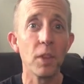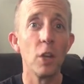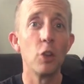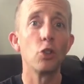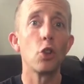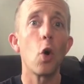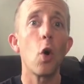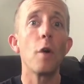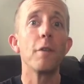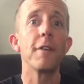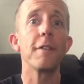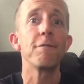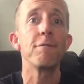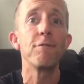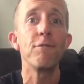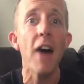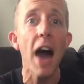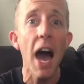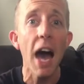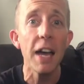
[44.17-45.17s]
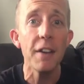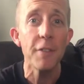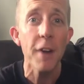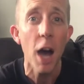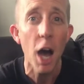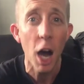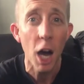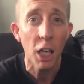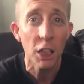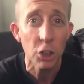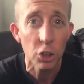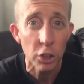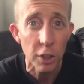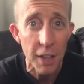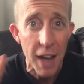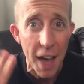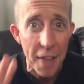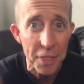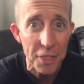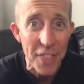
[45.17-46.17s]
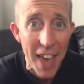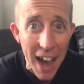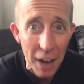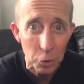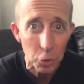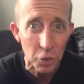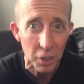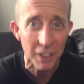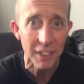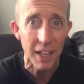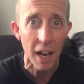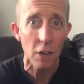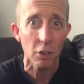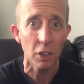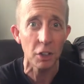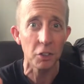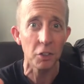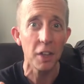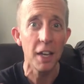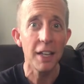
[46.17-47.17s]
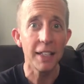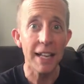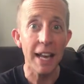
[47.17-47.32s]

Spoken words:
to over $500,000?